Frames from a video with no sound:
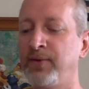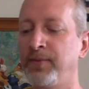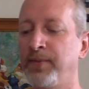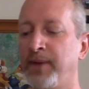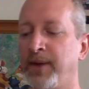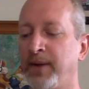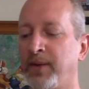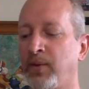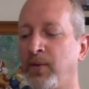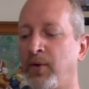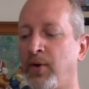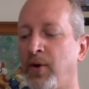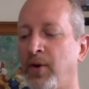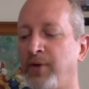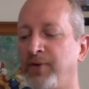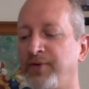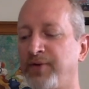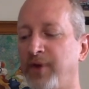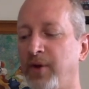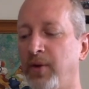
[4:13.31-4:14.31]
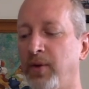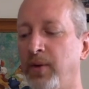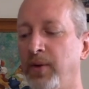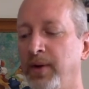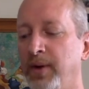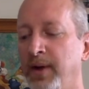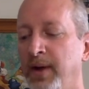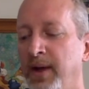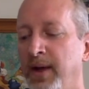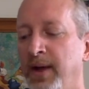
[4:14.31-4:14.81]
but it will also
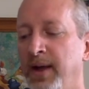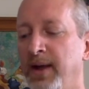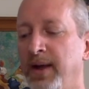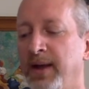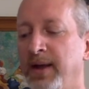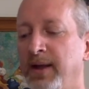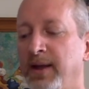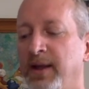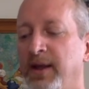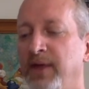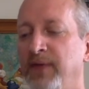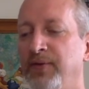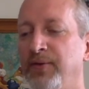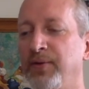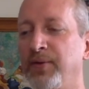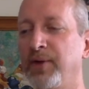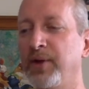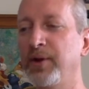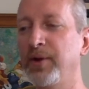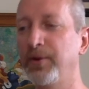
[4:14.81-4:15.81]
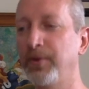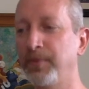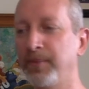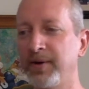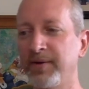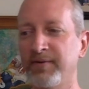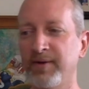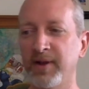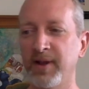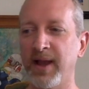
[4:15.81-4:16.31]
give you a little bit
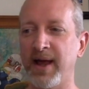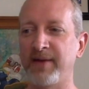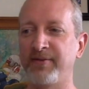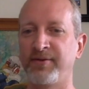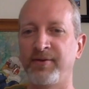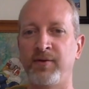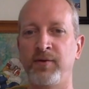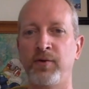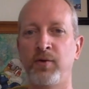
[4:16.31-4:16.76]
of a lesson.